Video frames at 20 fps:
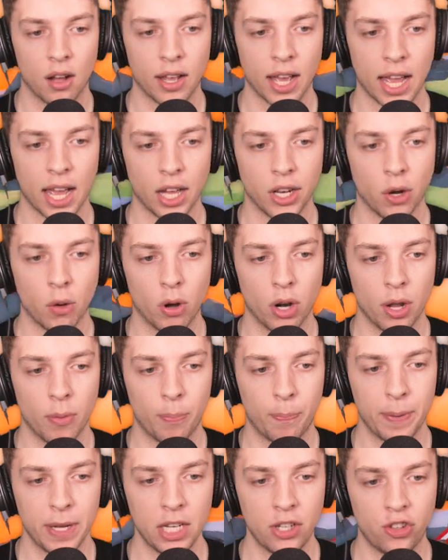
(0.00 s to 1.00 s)
Okay, I don't want
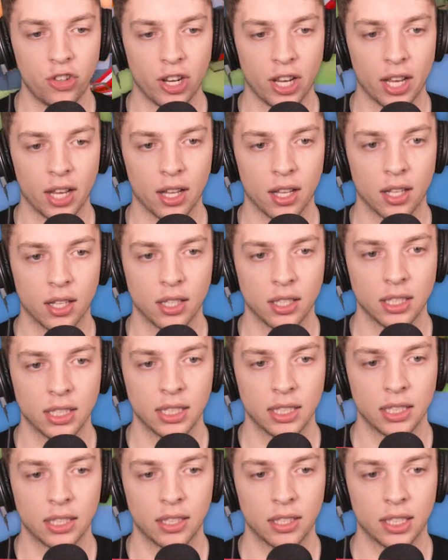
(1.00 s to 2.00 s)
to beach it.
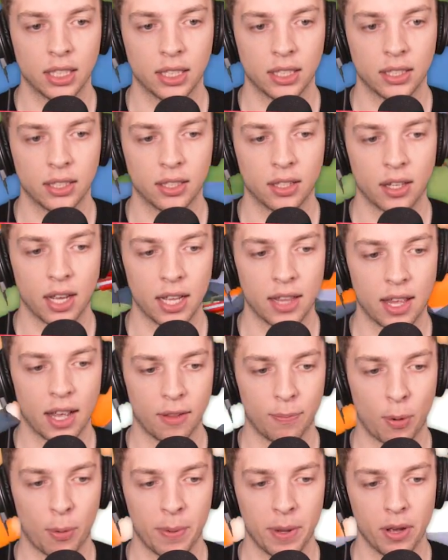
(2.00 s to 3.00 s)
Okay,
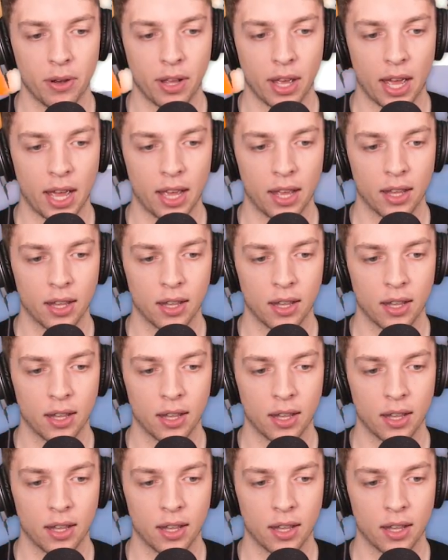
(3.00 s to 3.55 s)
that's probably okay.